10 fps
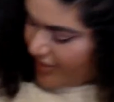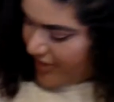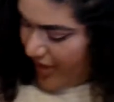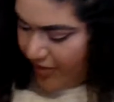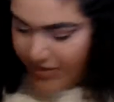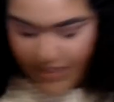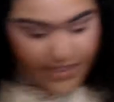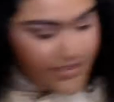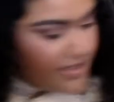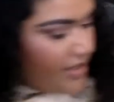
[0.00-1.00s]
Tangled
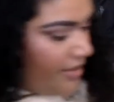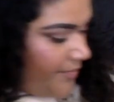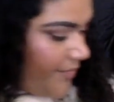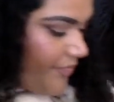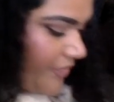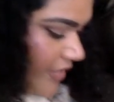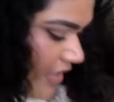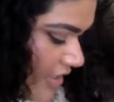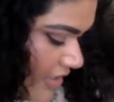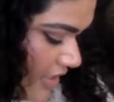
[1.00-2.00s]
Teezer.
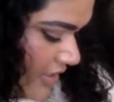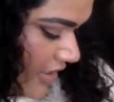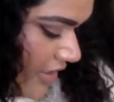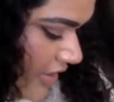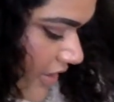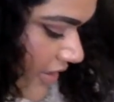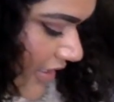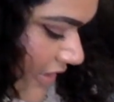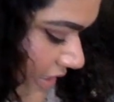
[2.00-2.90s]
And then I think